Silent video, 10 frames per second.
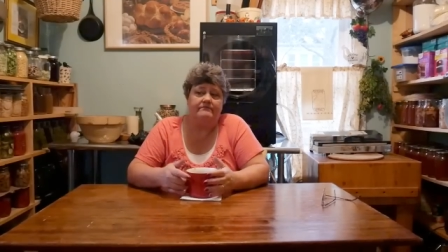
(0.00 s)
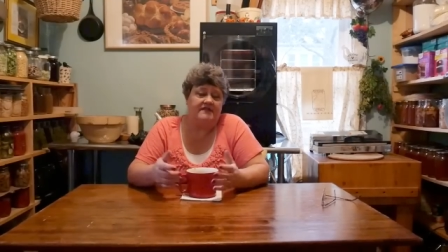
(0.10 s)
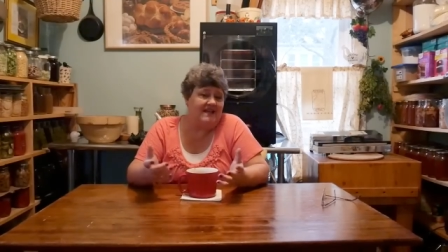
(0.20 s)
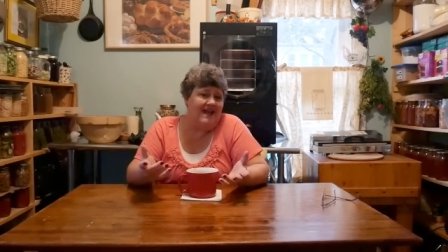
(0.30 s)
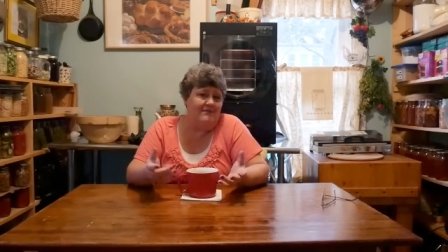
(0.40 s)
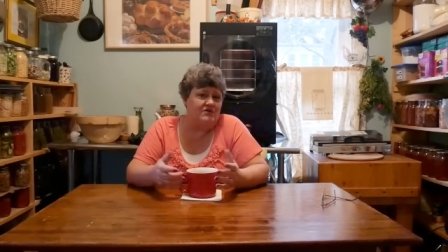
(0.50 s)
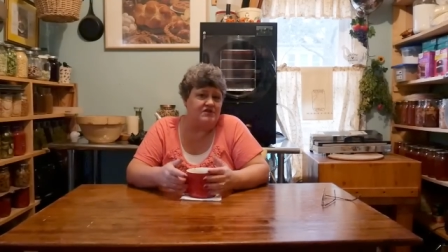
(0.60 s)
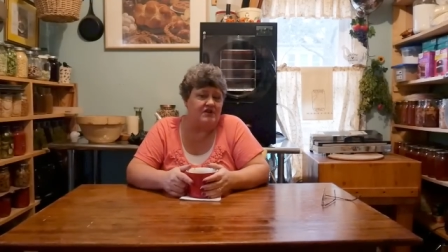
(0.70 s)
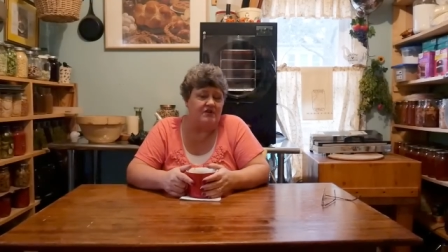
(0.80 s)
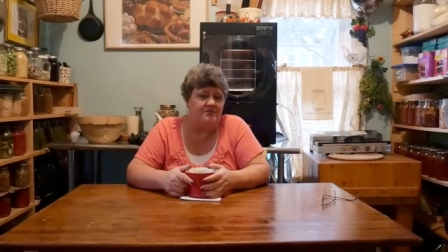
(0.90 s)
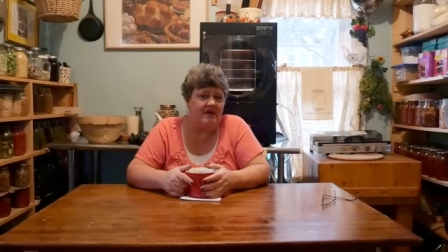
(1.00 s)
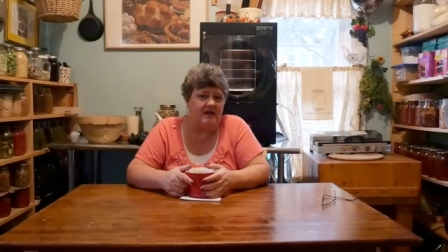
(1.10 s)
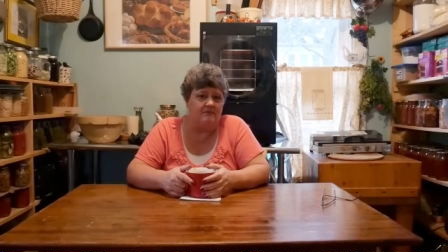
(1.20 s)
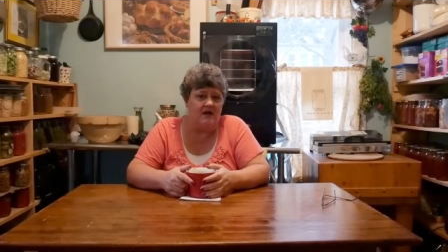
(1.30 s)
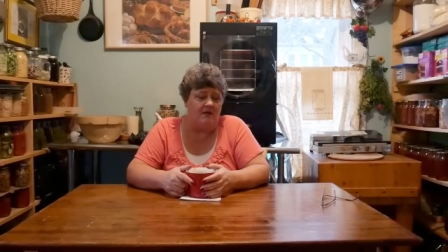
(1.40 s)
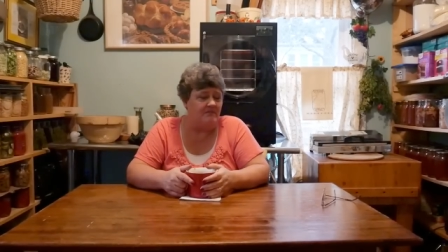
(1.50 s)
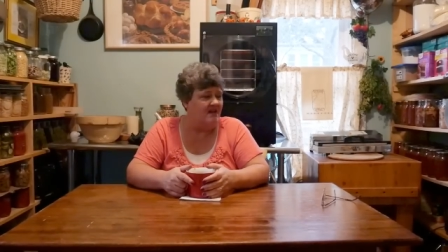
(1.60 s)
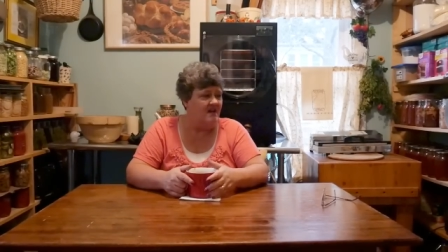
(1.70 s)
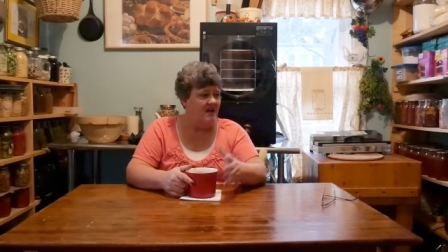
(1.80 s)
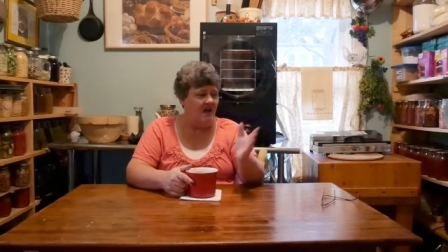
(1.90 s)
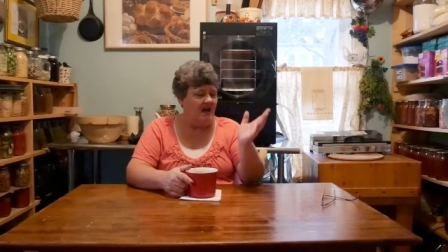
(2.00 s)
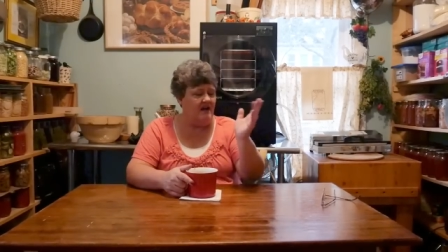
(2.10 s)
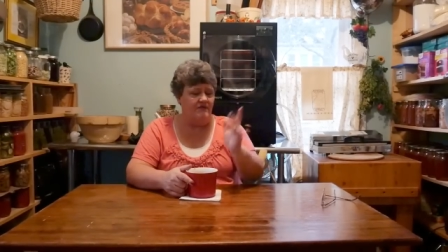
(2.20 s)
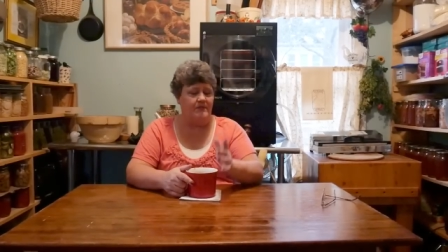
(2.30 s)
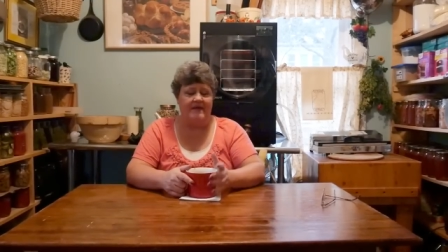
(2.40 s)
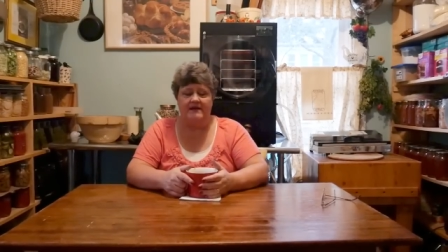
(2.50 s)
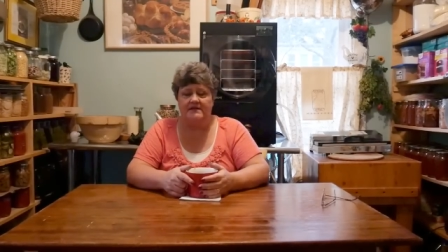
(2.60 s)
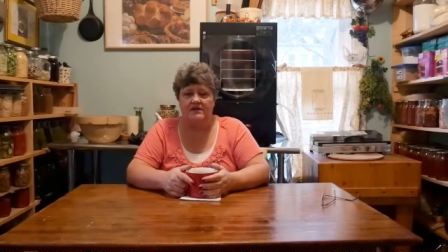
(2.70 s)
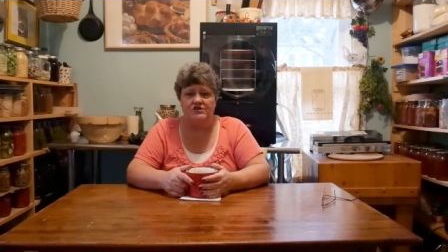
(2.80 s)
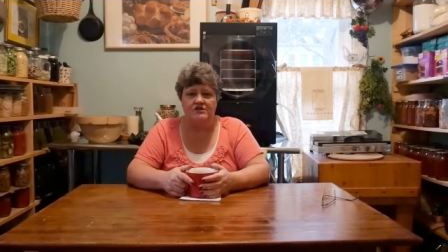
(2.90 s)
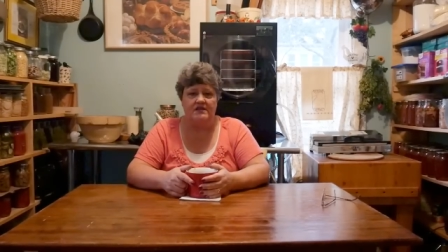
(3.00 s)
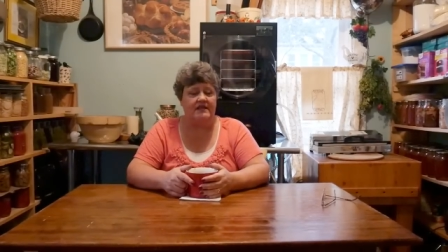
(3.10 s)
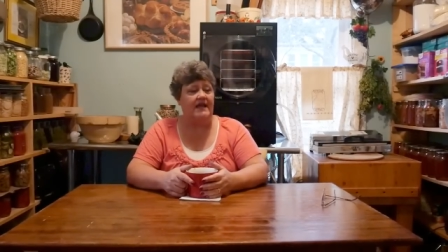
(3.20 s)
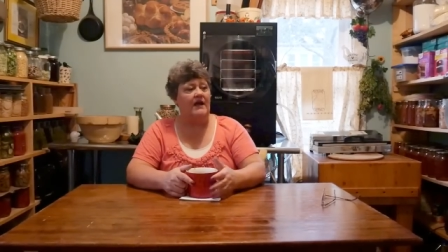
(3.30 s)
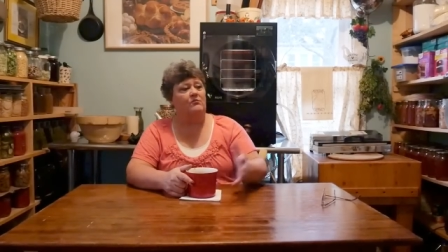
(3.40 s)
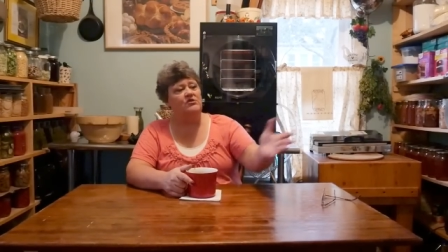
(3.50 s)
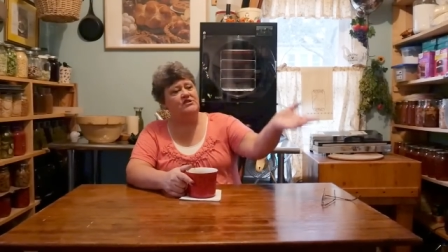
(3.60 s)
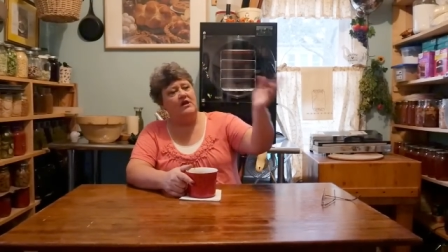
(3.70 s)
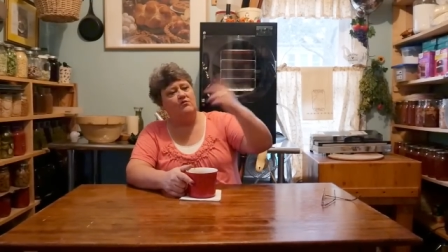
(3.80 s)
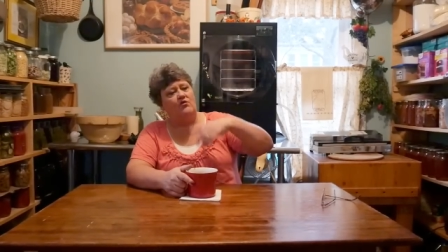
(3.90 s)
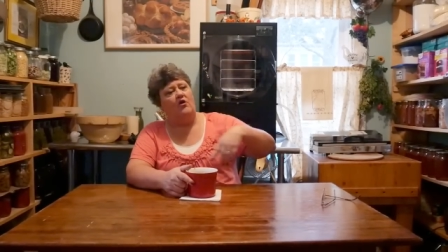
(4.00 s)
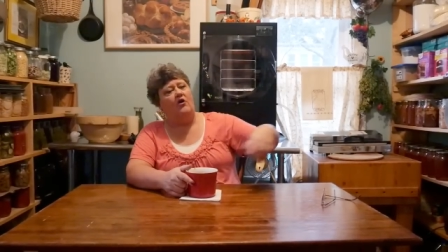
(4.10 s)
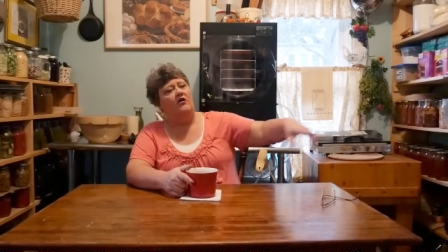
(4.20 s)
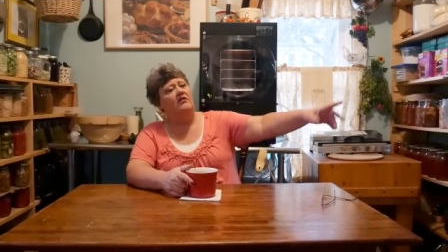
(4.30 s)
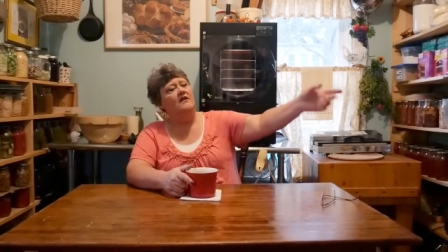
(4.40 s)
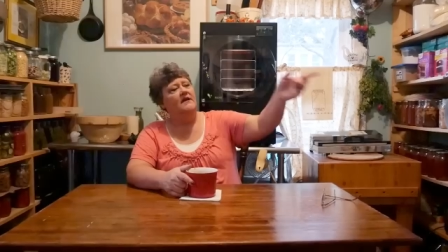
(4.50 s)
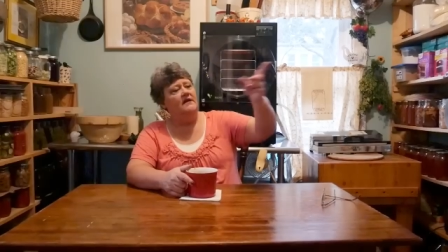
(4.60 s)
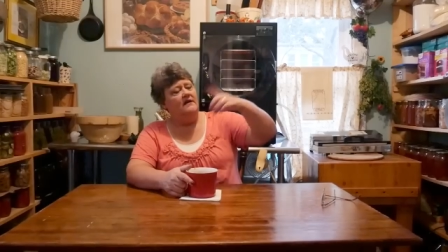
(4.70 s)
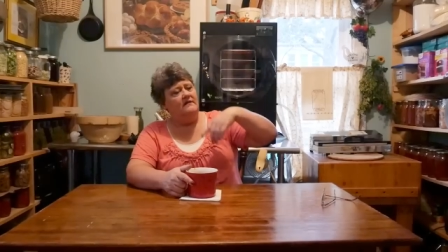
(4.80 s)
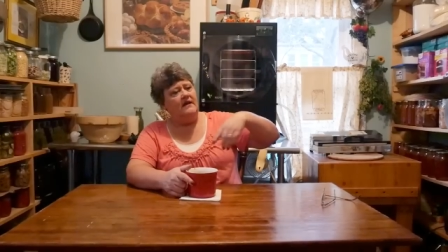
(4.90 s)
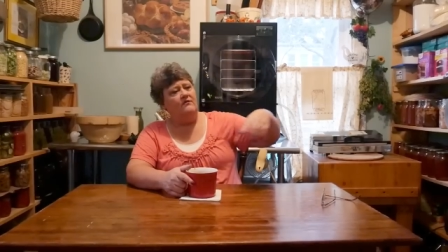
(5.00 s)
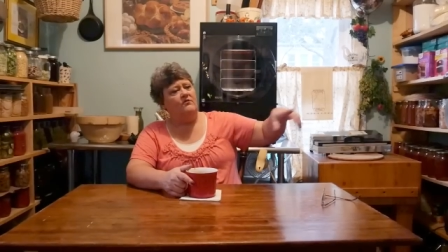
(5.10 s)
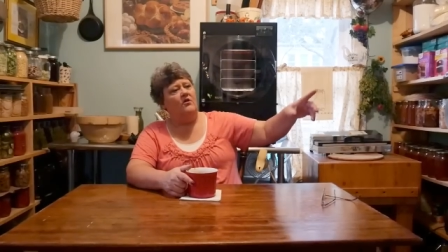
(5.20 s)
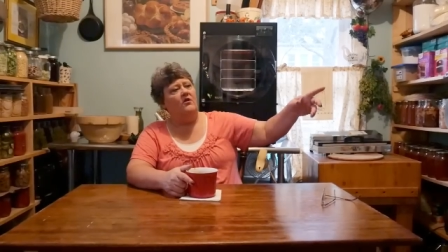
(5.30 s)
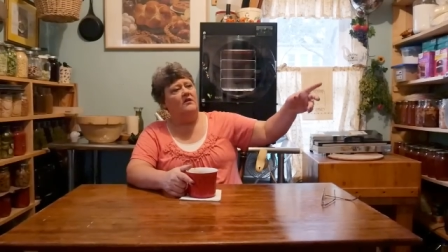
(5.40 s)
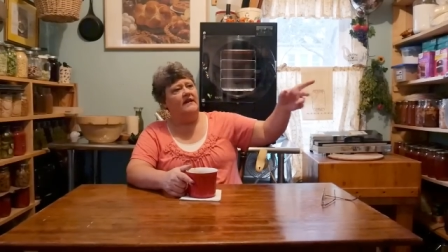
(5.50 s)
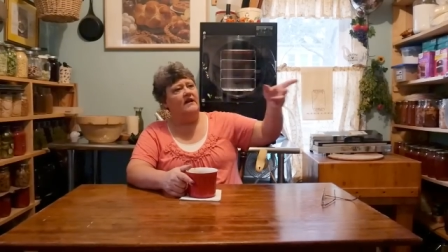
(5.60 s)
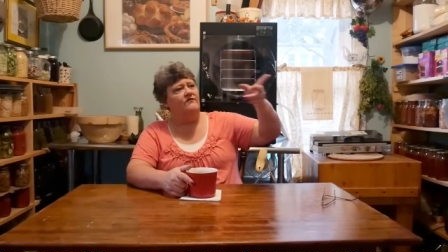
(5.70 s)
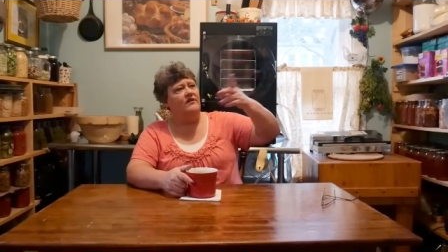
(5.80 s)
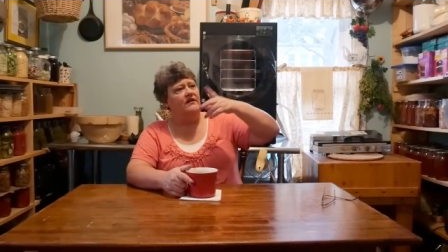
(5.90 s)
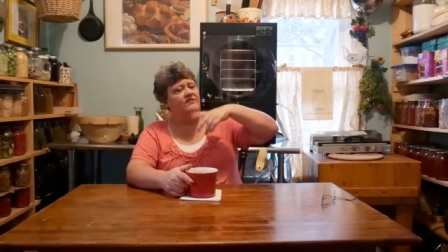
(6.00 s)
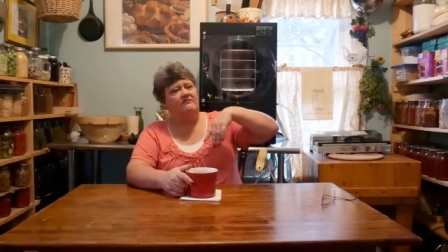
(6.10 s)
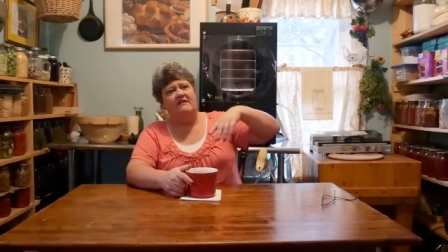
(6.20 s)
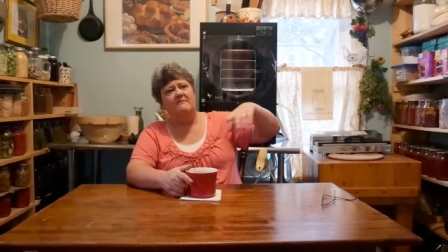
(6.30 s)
the cameras are going to pick them up. I never pay attention to the cameras. They roll. They roll. And every three